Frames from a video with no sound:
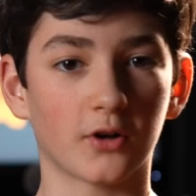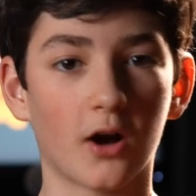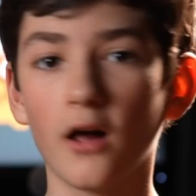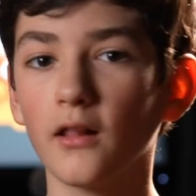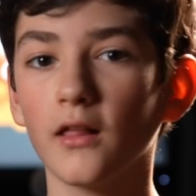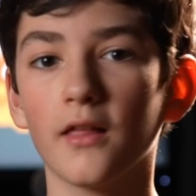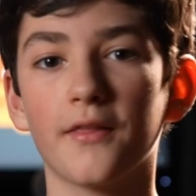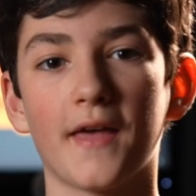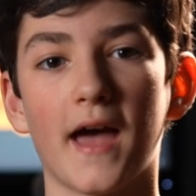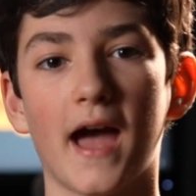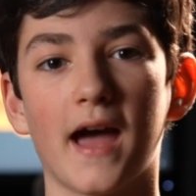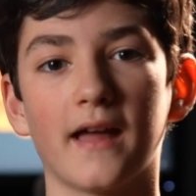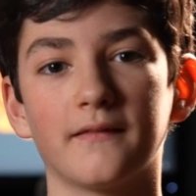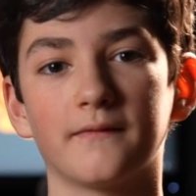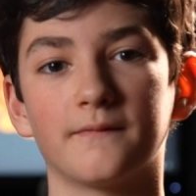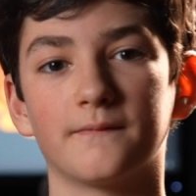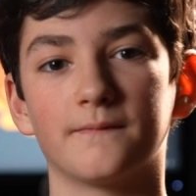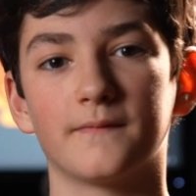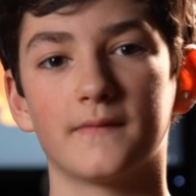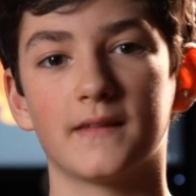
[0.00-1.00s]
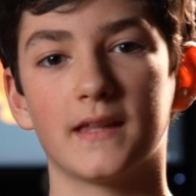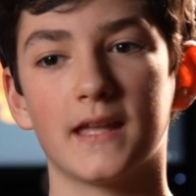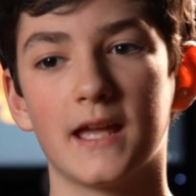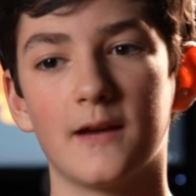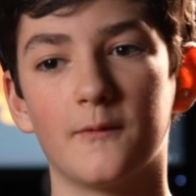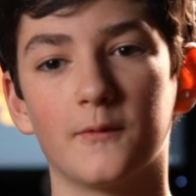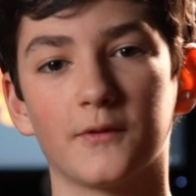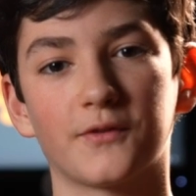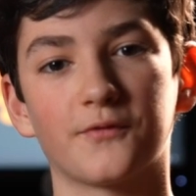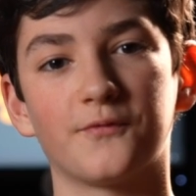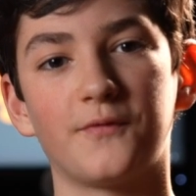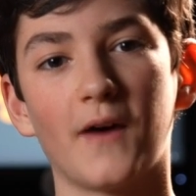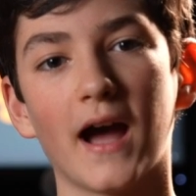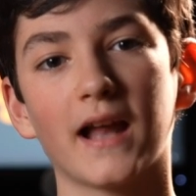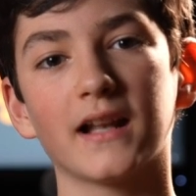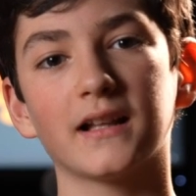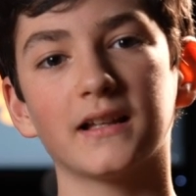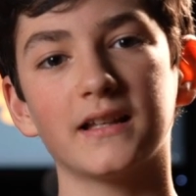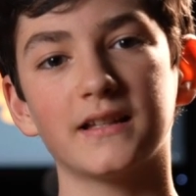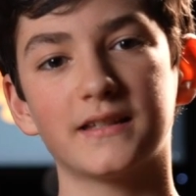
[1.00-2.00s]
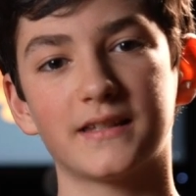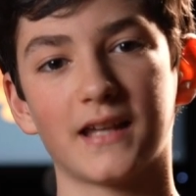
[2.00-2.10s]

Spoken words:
all of that, it was finally